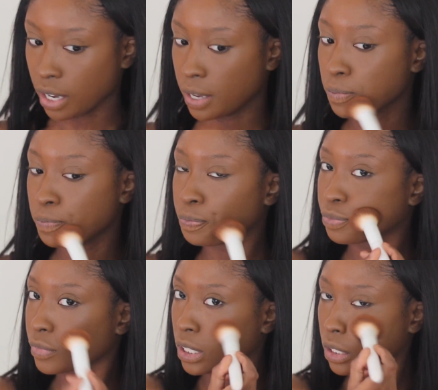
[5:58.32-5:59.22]
Okay.
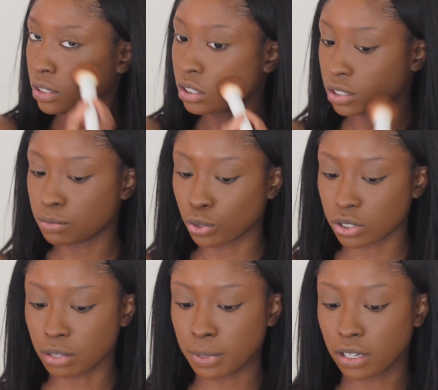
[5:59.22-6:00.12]
I think this is more
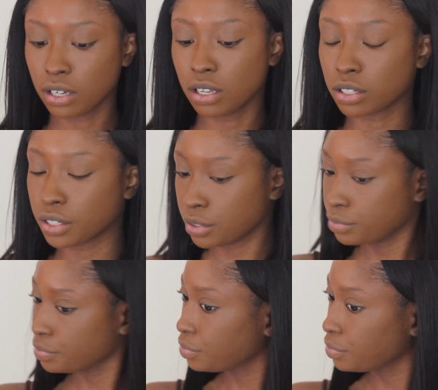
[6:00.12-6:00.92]
so my color.